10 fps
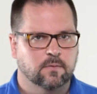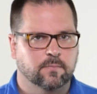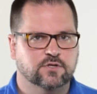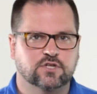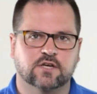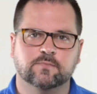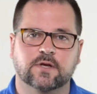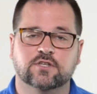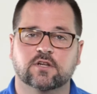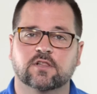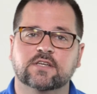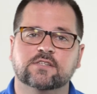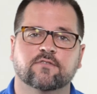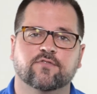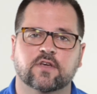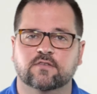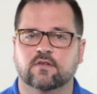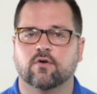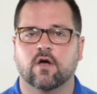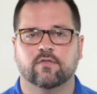but just mention a list of things
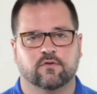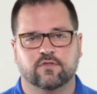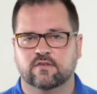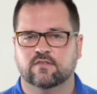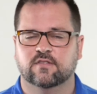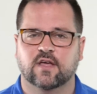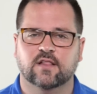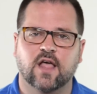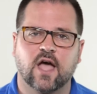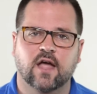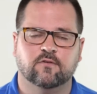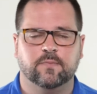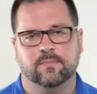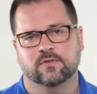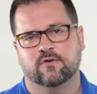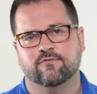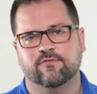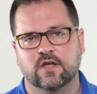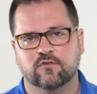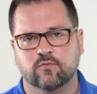that are on there, things that they liked, people they're
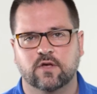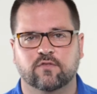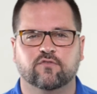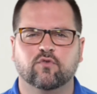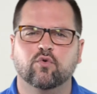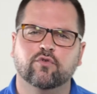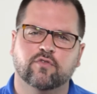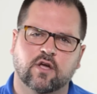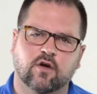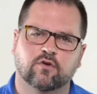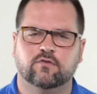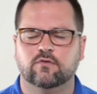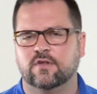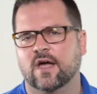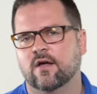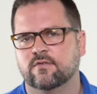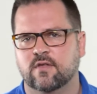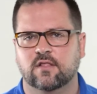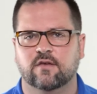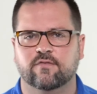friends with, schools they go to, towns
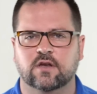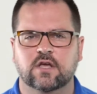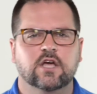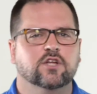they live in,